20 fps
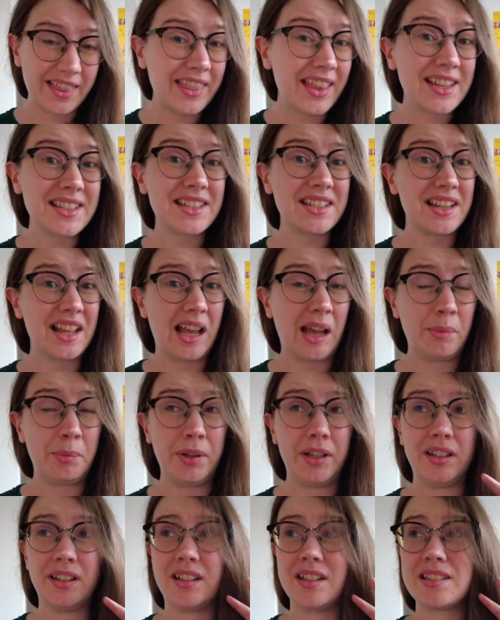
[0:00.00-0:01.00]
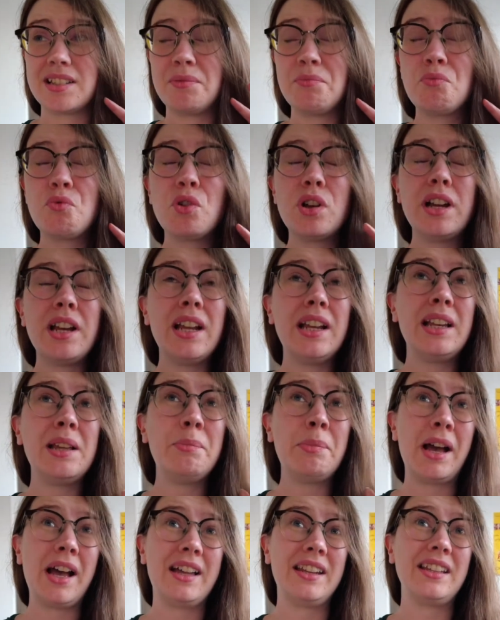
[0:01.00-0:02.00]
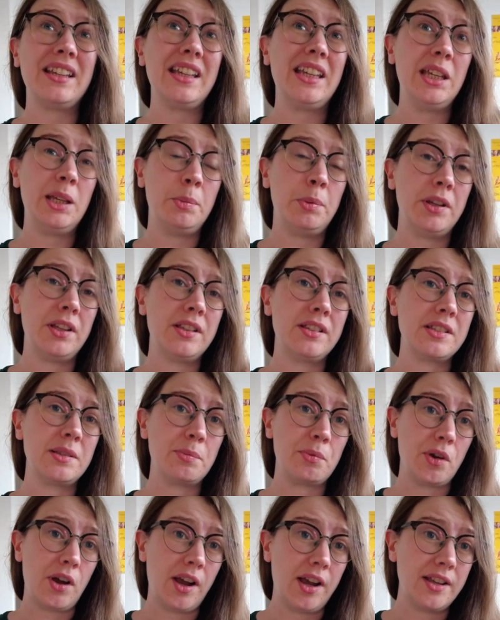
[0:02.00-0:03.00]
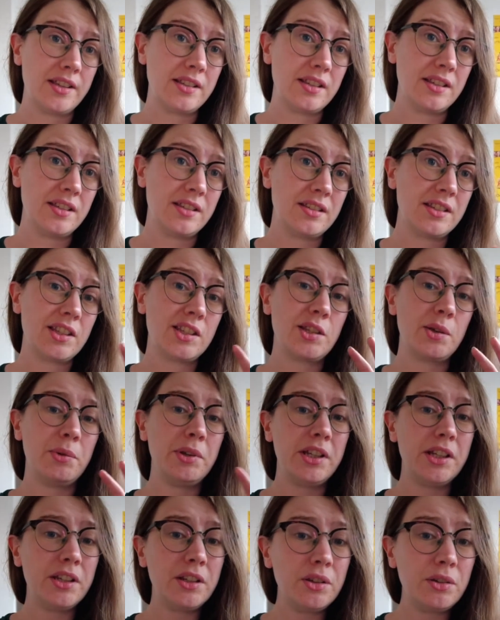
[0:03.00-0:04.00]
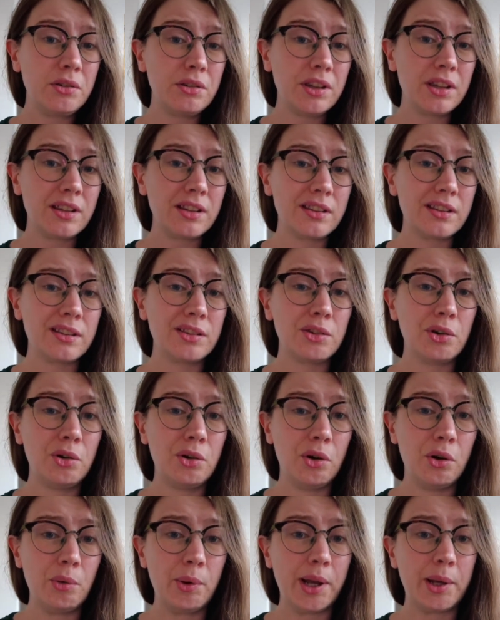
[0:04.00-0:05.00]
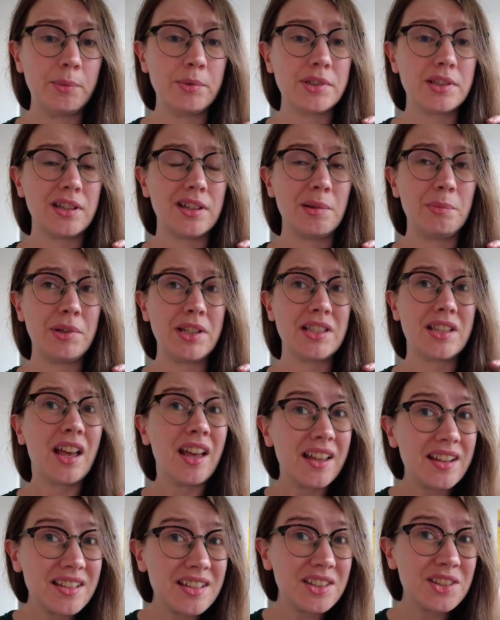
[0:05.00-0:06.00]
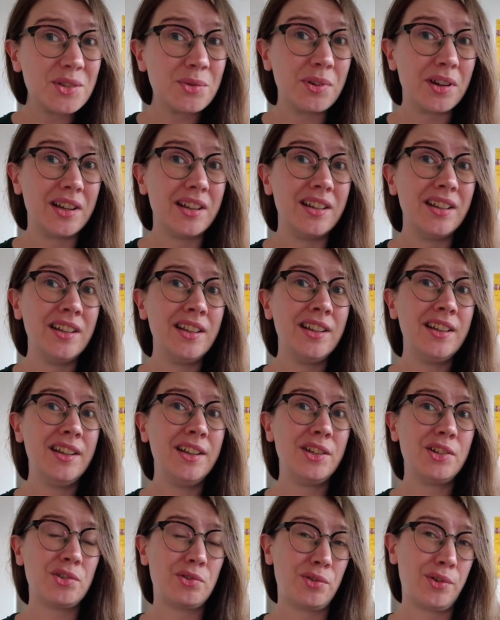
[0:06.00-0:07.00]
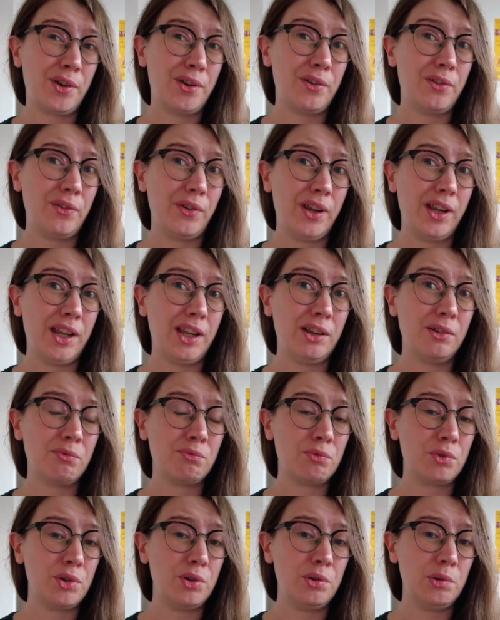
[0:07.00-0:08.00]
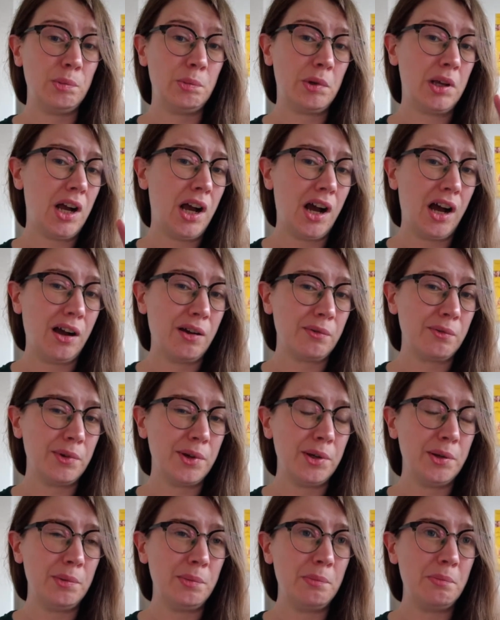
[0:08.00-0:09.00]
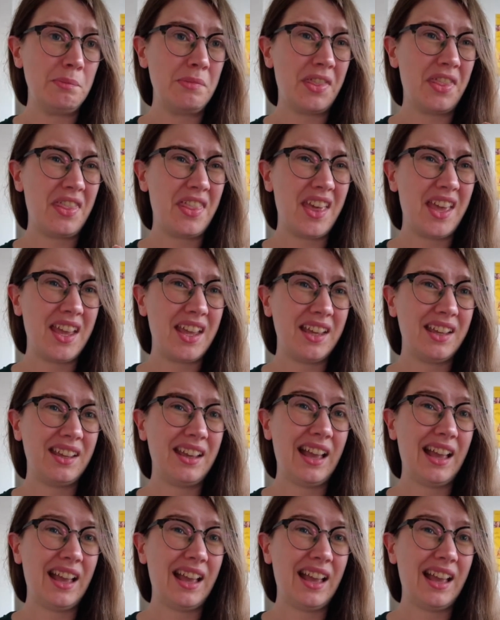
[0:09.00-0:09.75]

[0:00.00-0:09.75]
that didn't happen because I'm really bad at keeping surprises. So he knew that the hallway was going to be turned into a trophy room, car room thing.